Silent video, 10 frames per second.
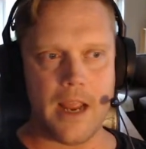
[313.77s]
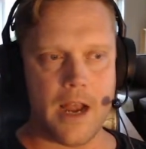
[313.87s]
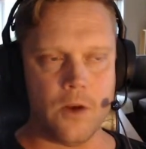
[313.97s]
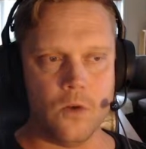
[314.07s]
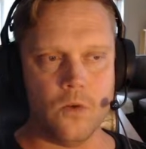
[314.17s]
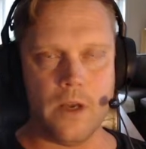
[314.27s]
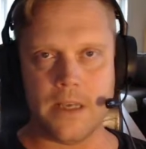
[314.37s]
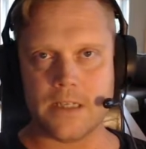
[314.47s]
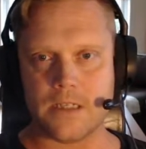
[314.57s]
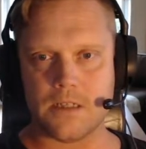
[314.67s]
and who
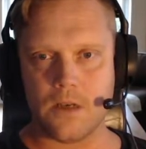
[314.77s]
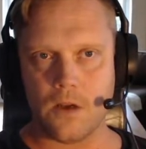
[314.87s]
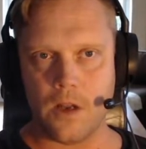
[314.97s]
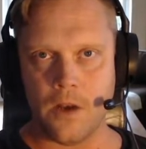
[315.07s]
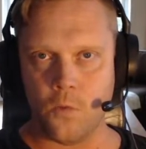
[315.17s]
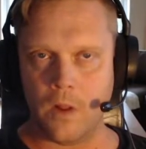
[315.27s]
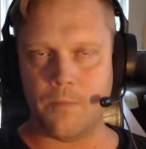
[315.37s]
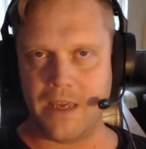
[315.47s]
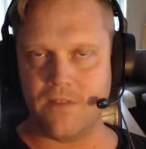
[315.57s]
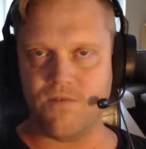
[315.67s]
is and will
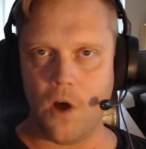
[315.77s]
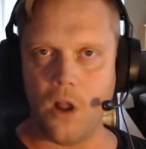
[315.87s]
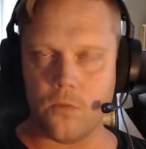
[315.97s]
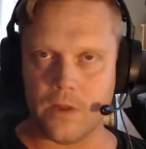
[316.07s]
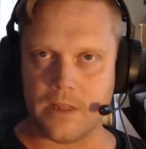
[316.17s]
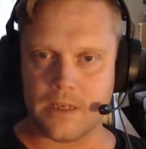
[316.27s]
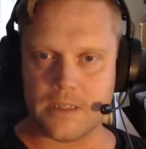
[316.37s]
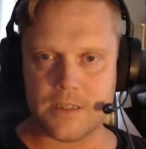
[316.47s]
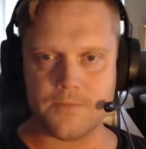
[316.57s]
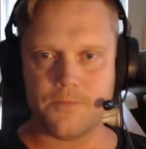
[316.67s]
be involved with
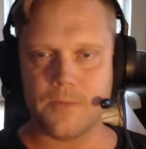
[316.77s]
this.